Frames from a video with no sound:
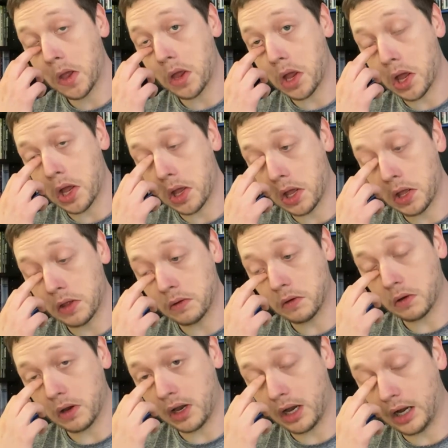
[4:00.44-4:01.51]
I
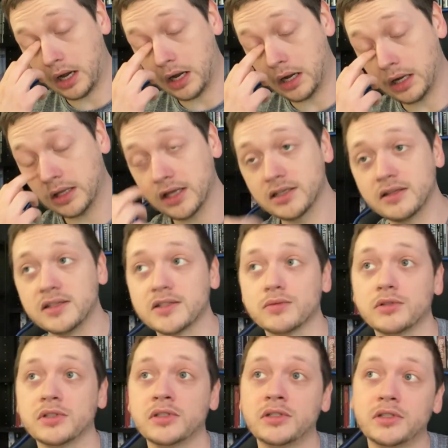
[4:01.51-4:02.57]
liked this
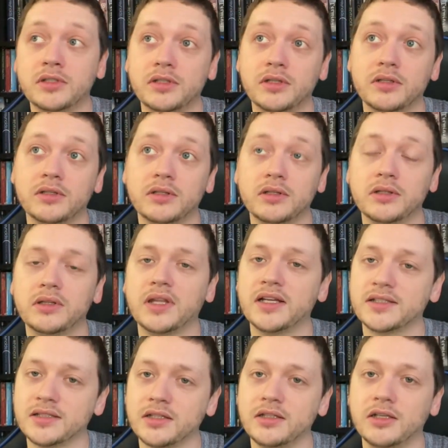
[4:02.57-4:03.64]
one less
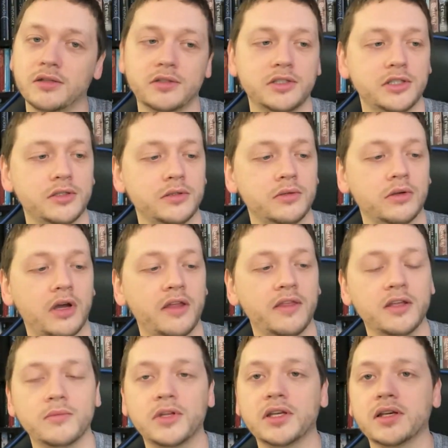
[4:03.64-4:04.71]
than the other 2. I
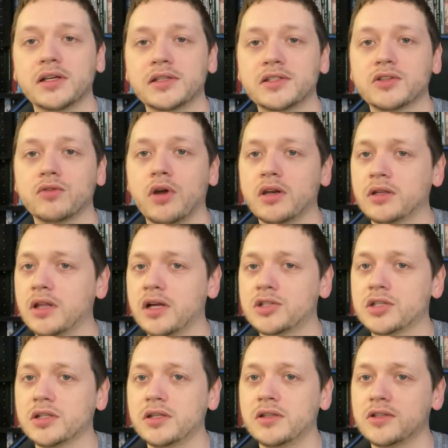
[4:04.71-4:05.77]
think because
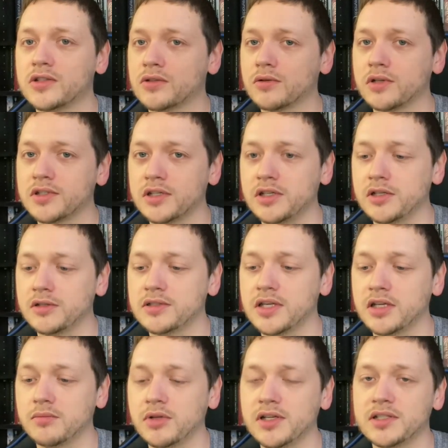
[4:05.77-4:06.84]
chronologically the stories in here
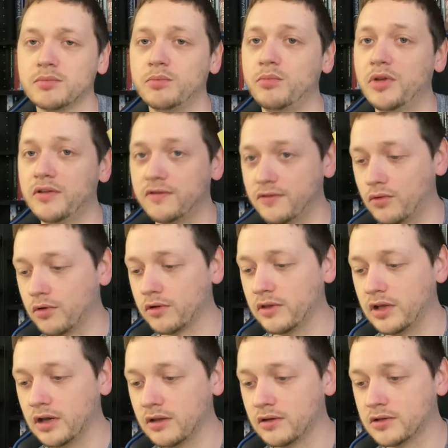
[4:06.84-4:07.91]
take place before the
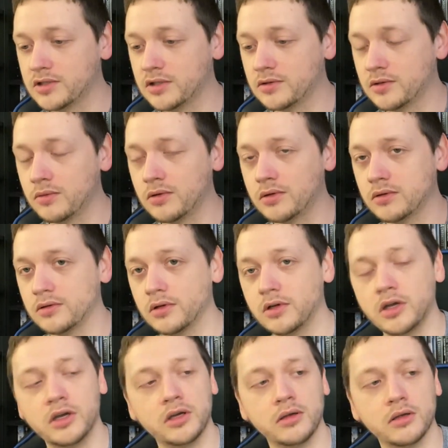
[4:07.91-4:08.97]
other 2
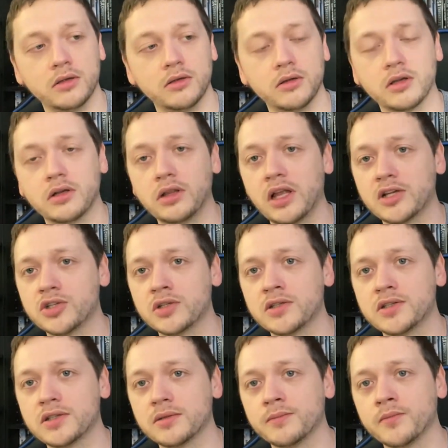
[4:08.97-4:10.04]

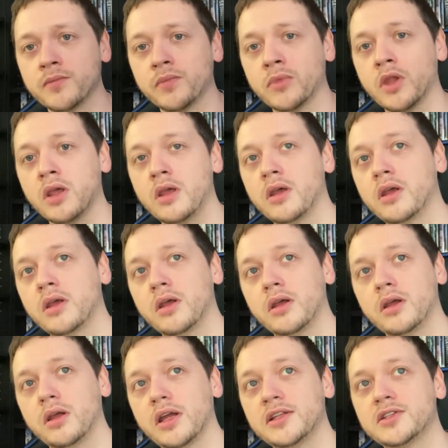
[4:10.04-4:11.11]
collections,
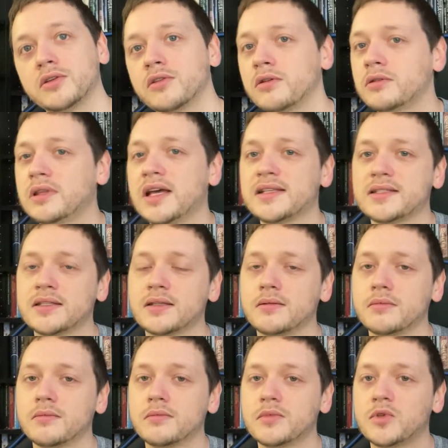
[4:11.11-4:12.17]
and so they're less
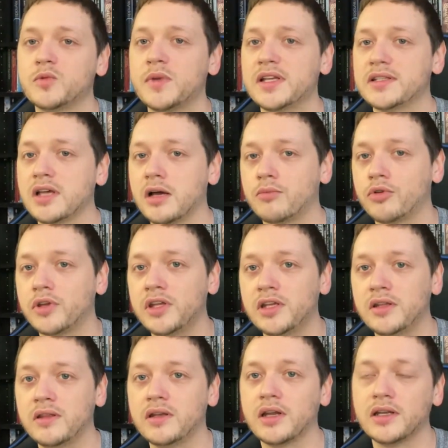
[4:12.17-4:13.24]
space opera-y
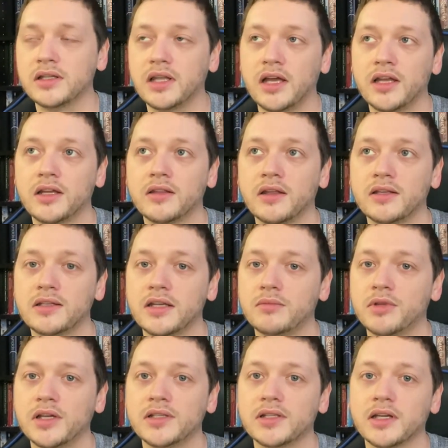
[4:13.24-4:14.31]
than I'd like. They take
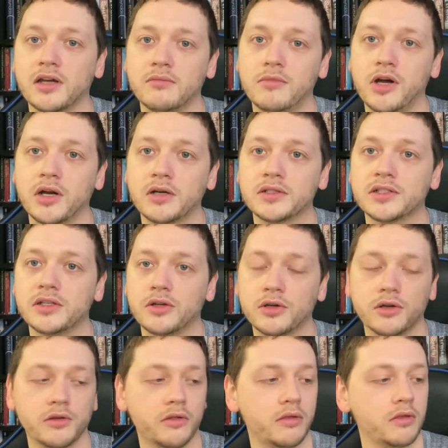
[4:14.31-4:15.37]
place like on Mars and
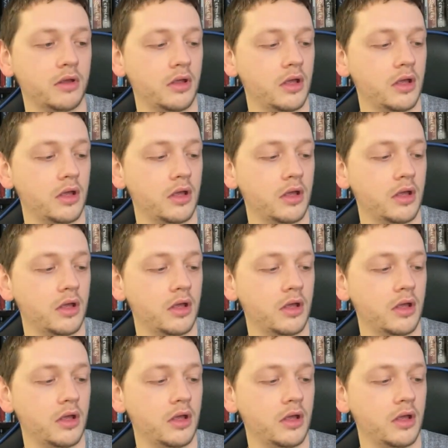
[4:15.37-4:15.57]
Earth.